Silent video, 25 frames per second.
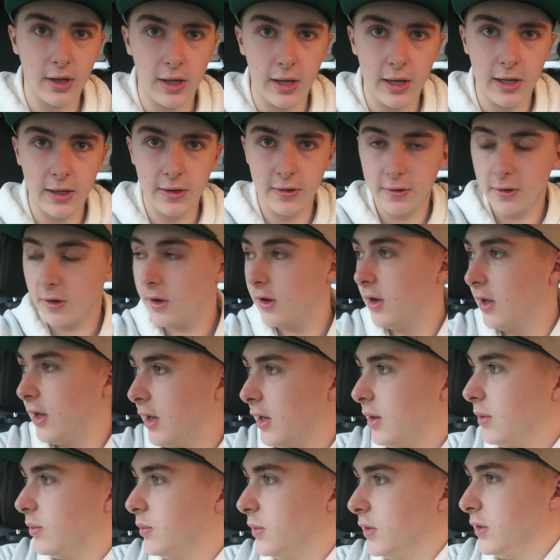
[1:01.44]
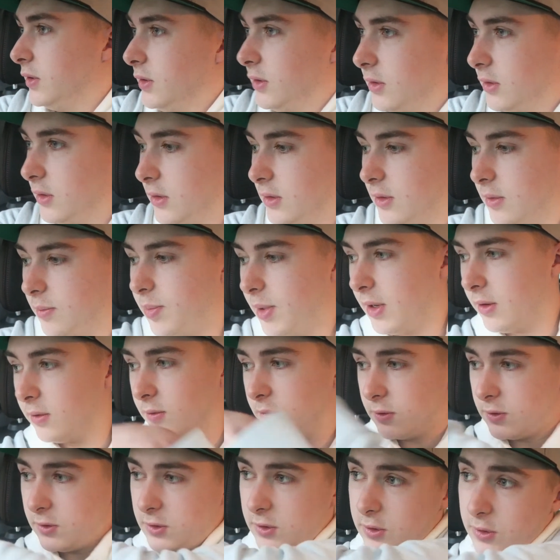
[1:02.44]
and I am
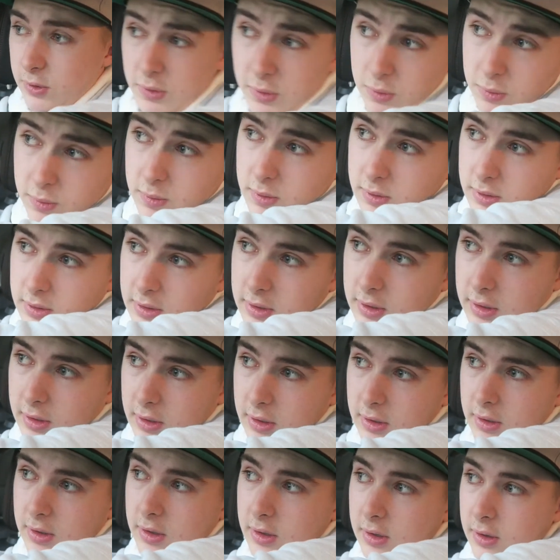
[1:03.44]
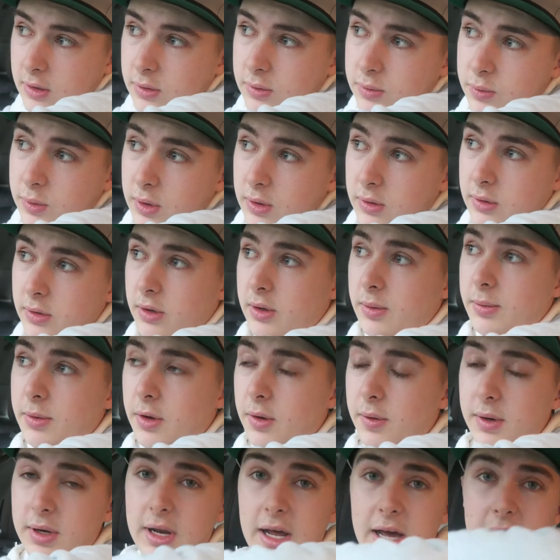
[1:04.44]
about to, I'm
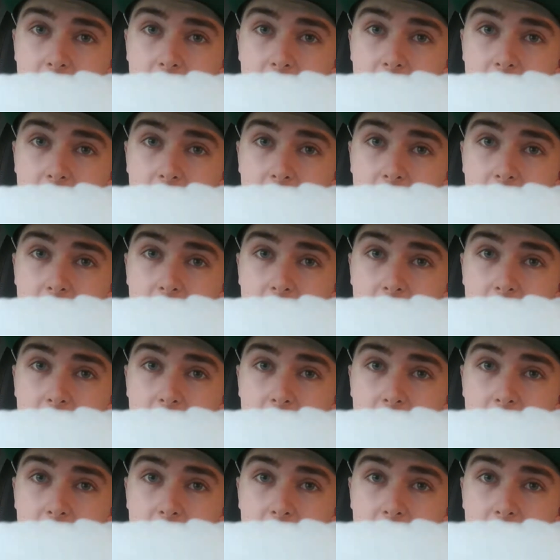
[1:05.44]
going